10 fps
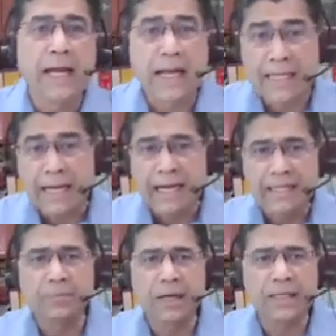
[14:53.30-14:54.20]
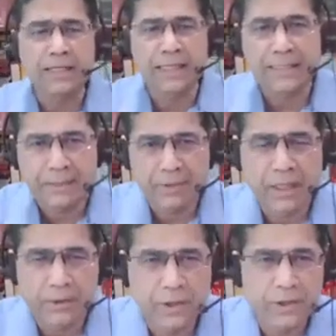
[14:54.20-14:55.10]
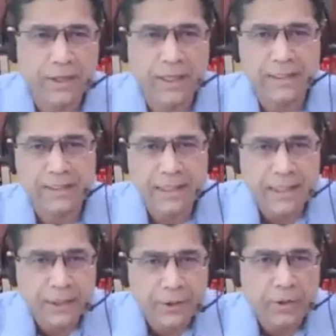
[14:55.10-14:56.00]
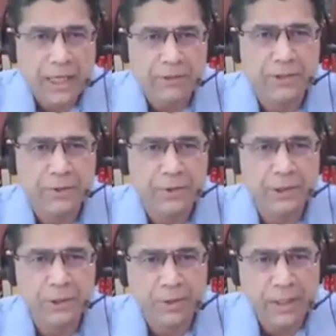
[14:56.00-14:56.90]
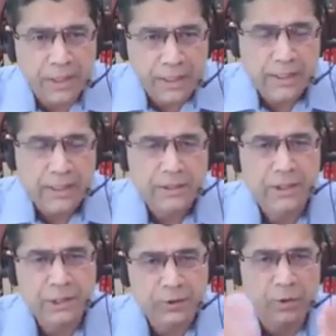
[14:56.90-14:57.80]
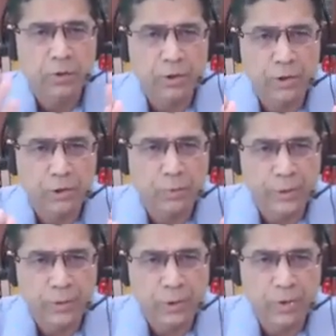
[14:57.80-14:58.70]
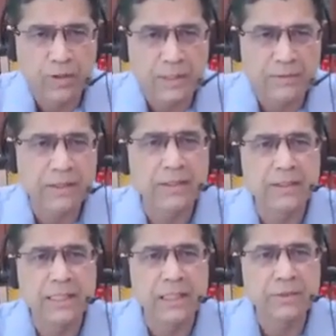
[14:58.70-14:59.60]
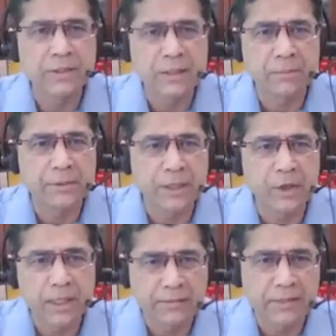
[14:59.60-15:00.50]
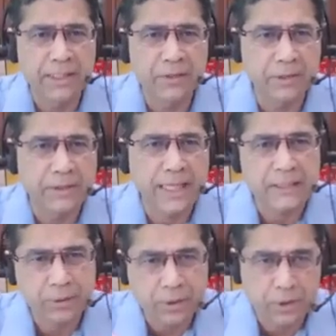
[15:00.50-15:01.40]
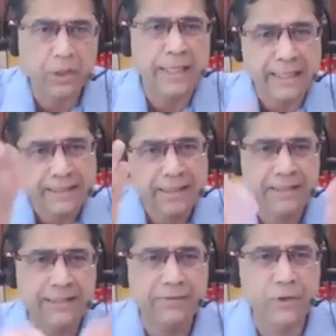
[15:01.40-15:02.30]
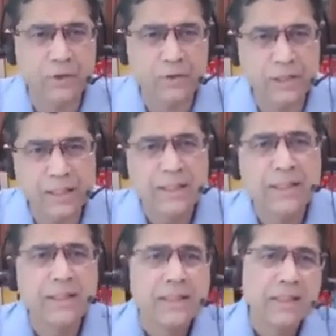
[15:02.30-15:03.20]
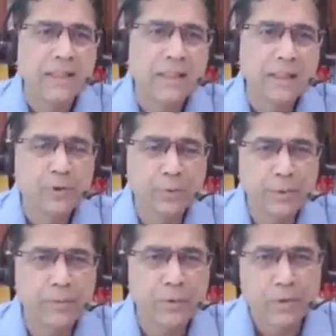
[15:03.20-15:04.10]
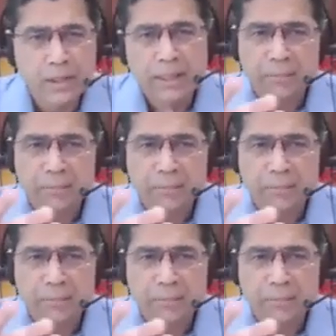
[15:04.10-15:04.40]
And I had remarked at that time in arguing the case, I said that you'll have a situation where judges will go to the Supreme Court who have never dealt with the company law and never dealt with tax, because all tax cases have gone to the Supreme Court.